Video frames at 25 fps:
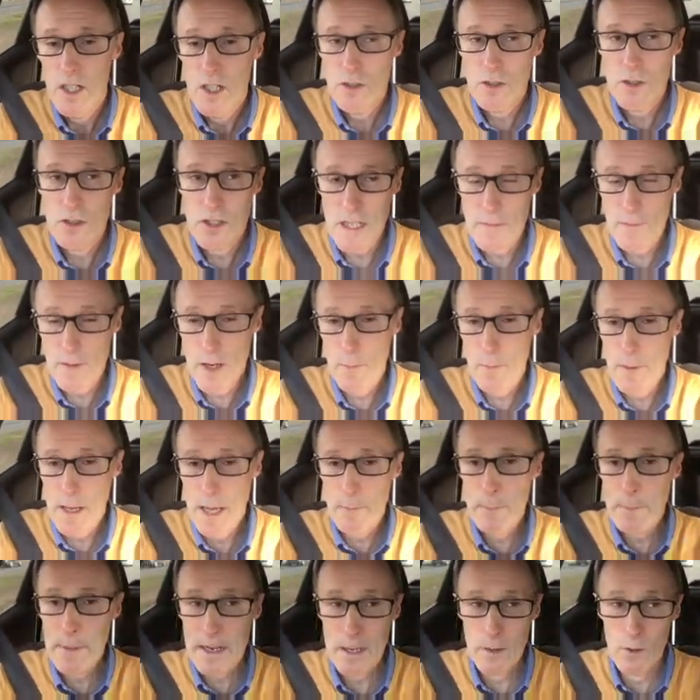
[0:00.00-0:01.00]
So it's having a bit
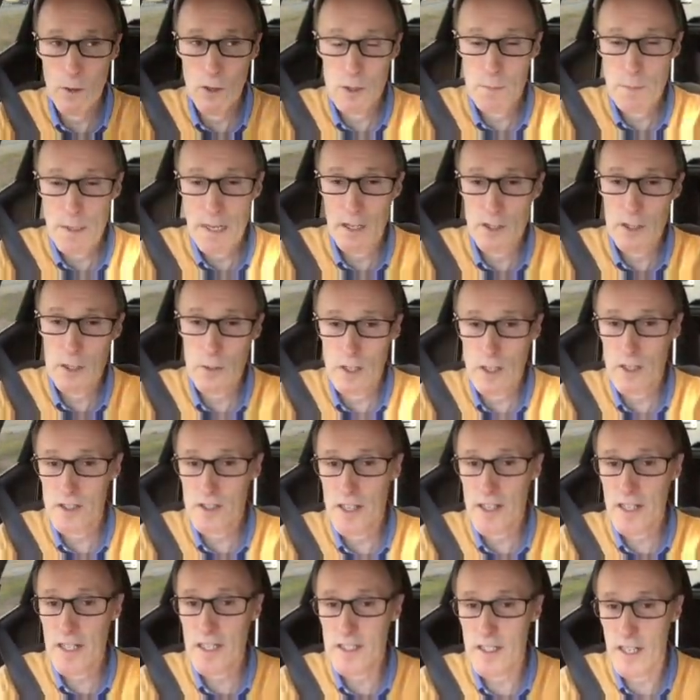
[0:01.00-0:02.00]
of power to be able to do it at the
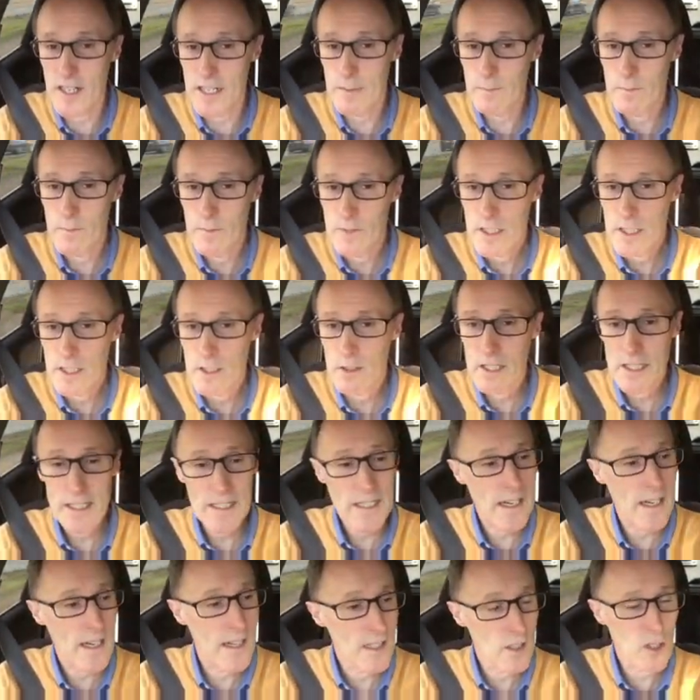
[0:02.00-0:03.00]
same time. You know, you
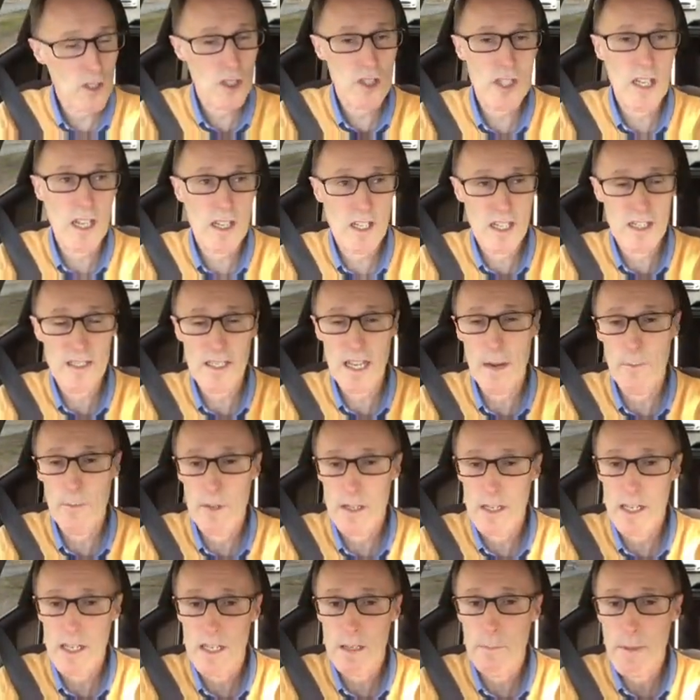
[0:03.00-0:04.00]
can't just check your time
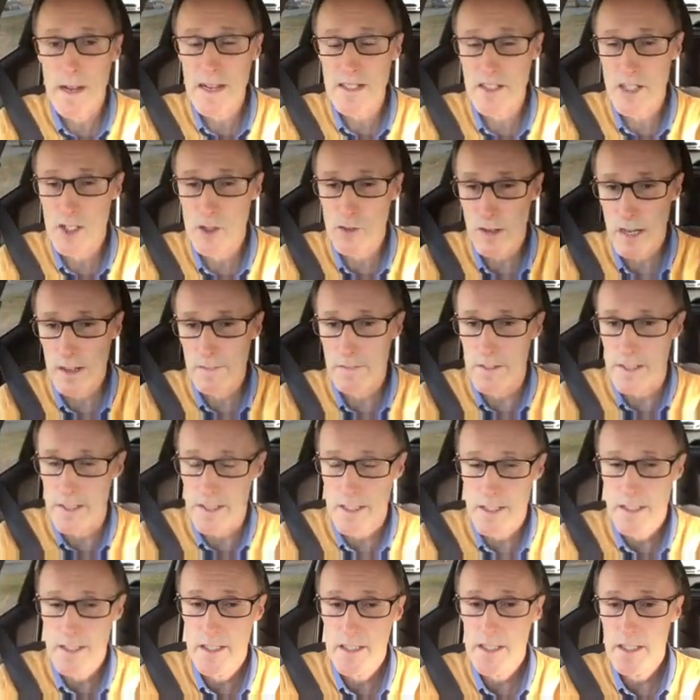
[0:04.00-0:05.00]
in busy traffic.
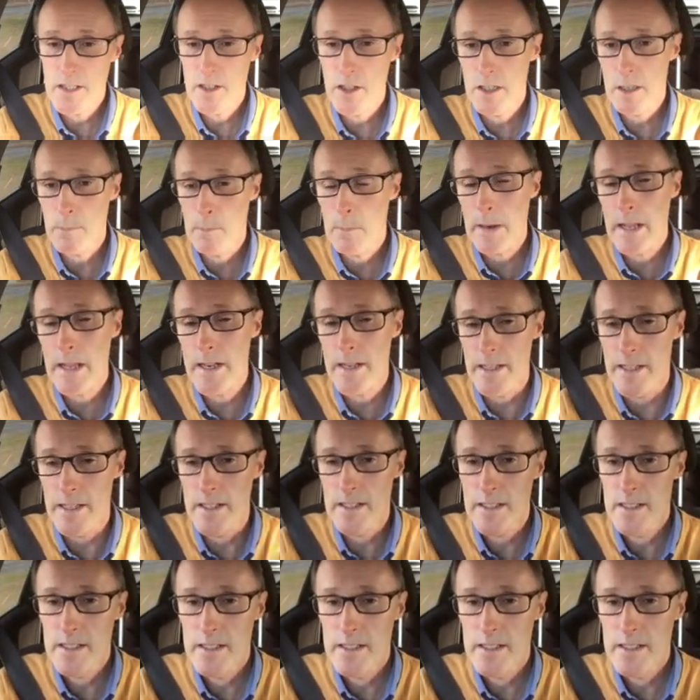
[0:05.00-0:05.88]
You've got to plan it.